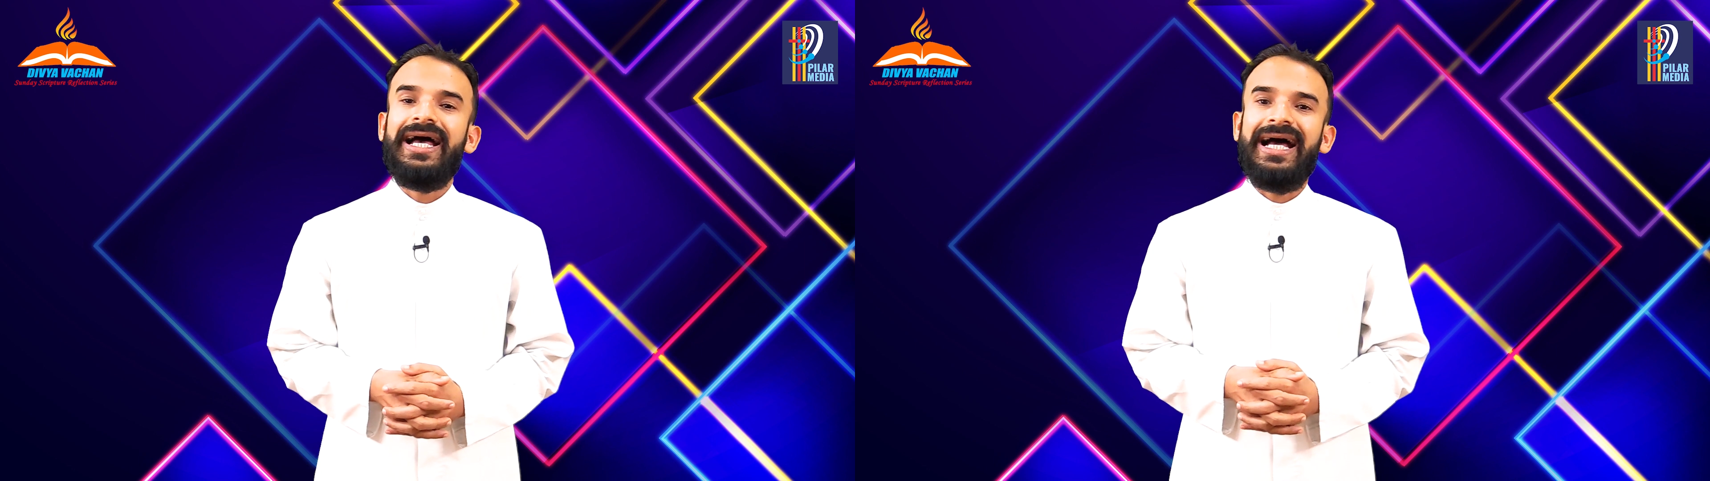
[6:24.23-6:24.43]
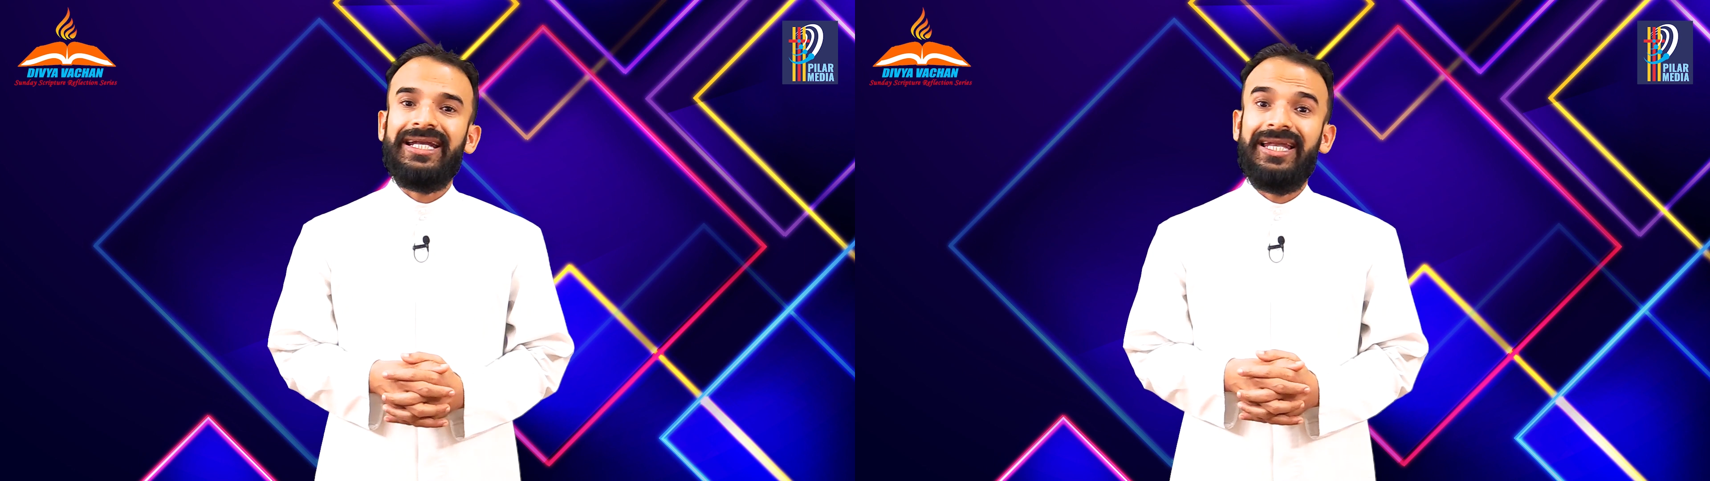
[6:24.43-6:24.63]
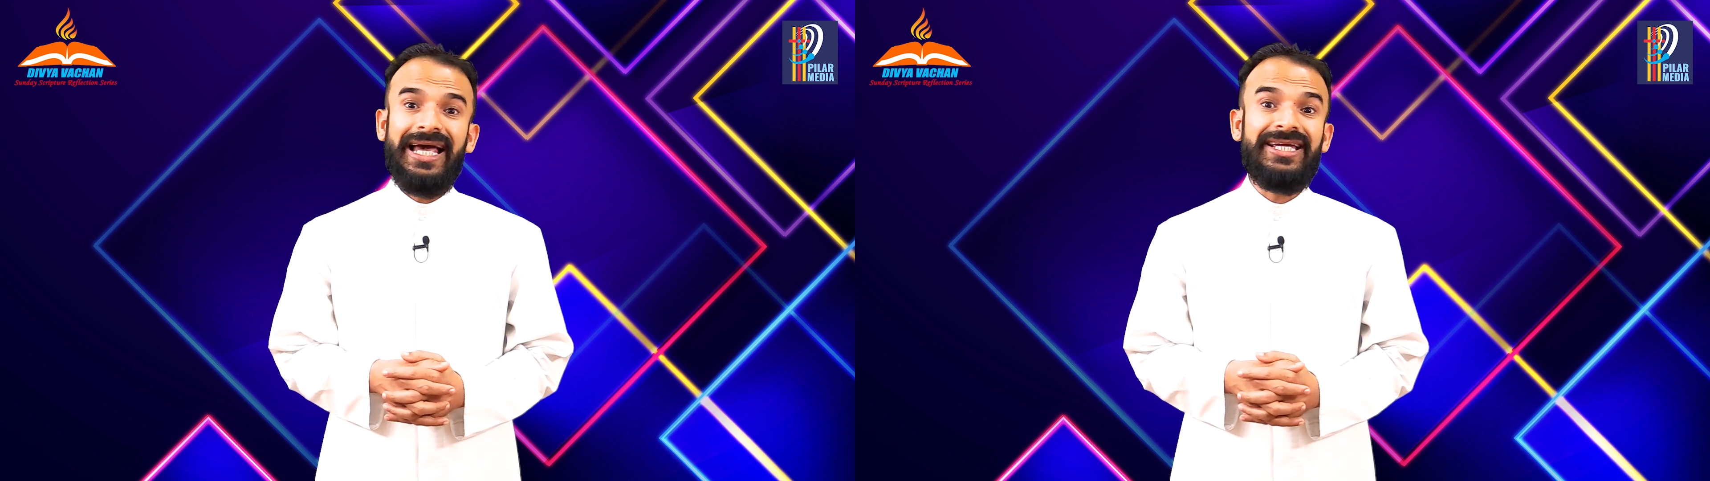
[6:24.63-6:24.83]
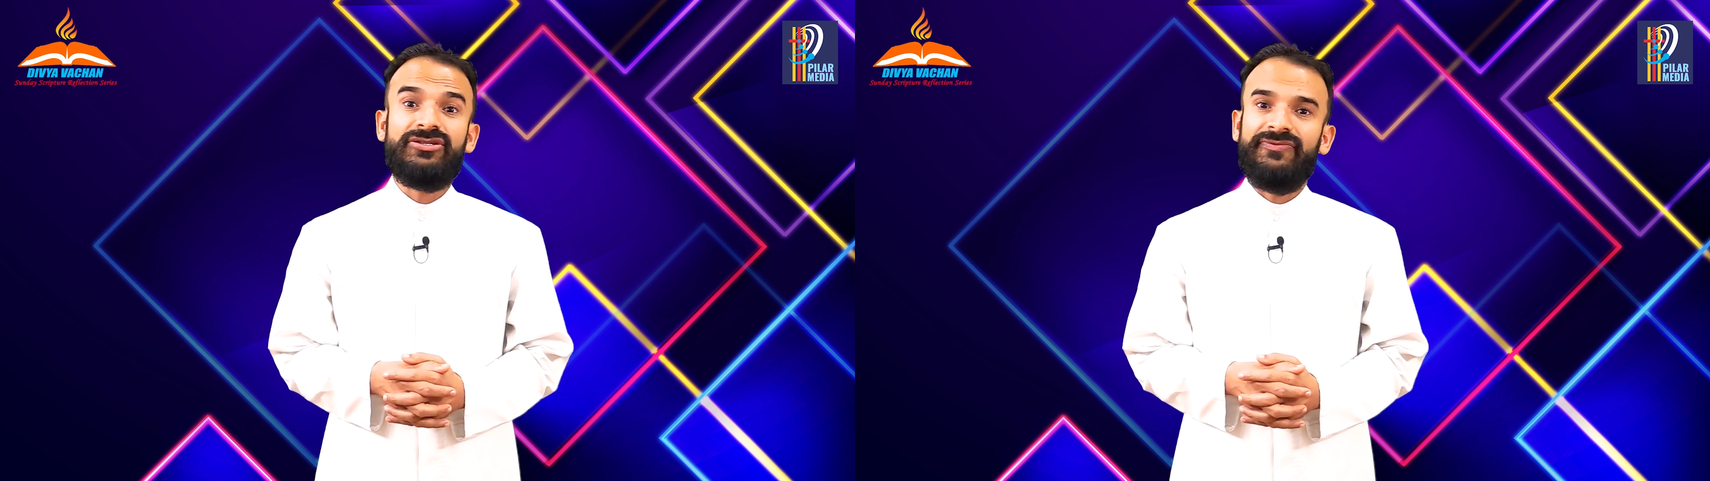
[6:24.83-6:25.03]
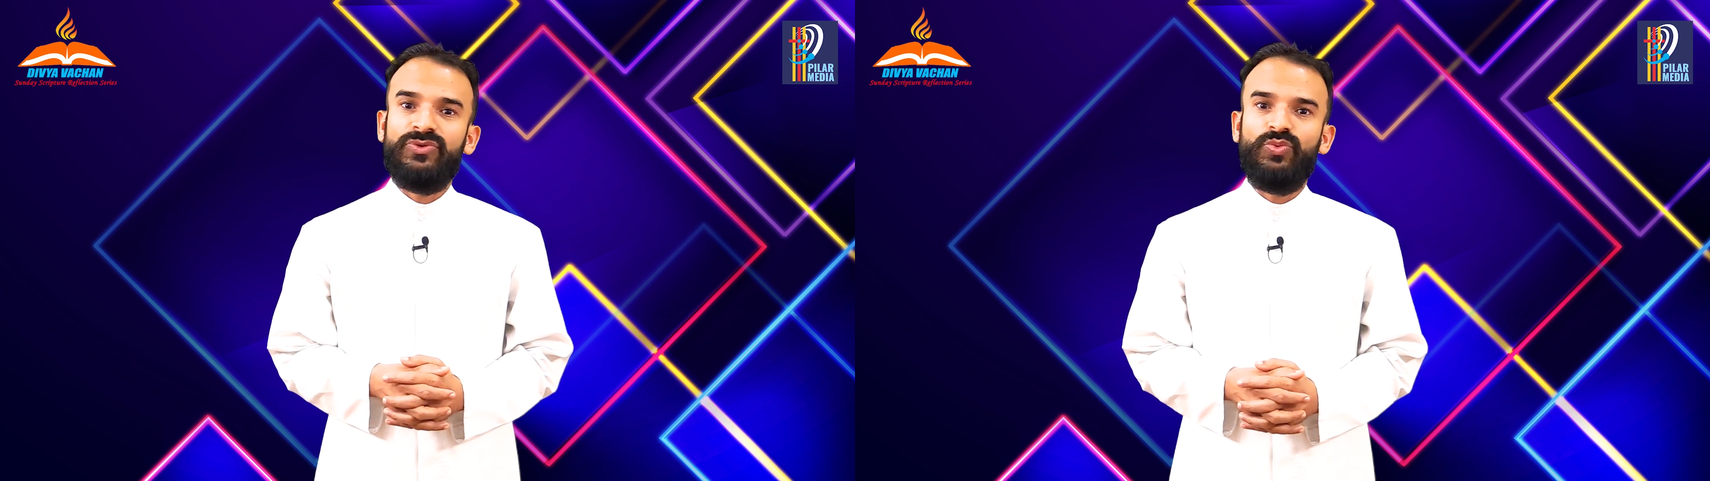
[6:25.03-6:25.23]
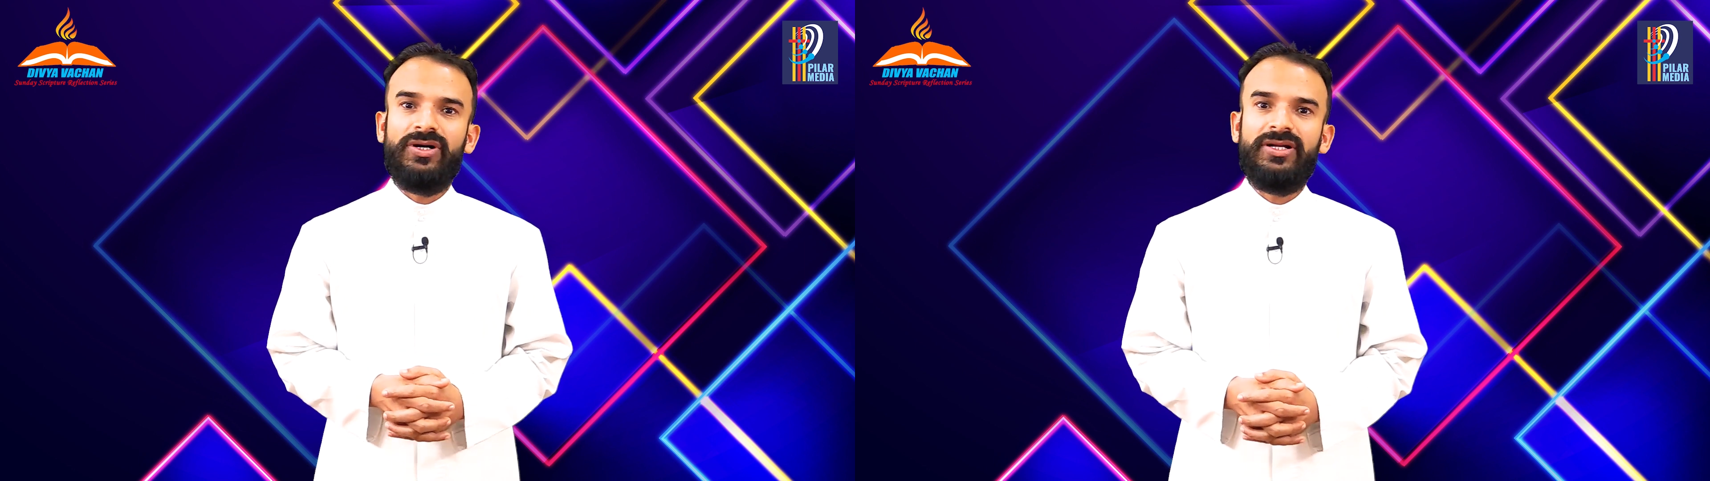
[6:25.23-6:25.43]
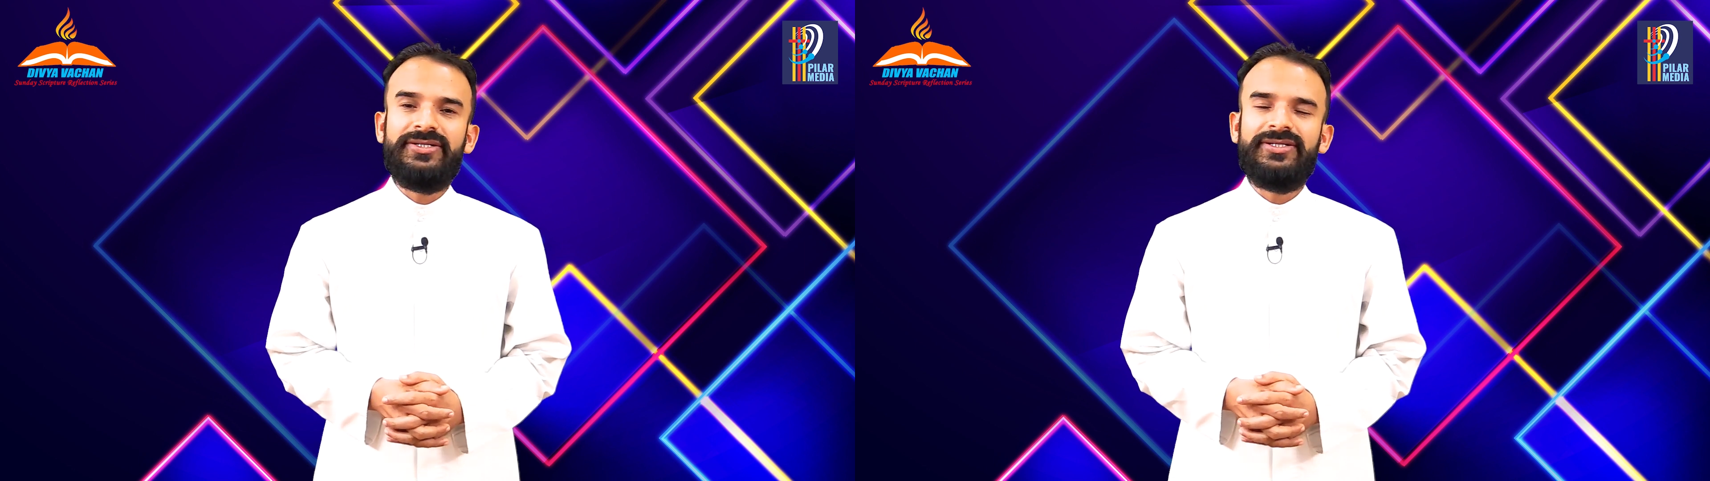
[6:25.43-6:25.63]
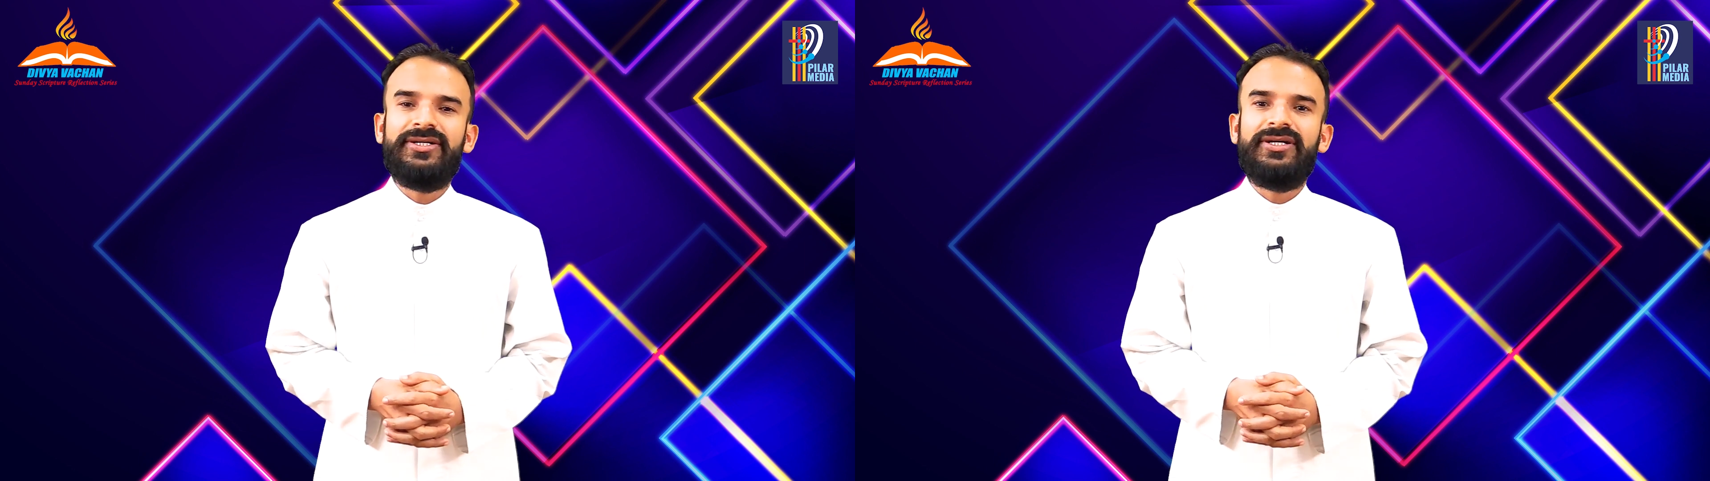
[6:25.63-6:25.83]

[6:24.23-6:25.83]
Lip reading: and light of the world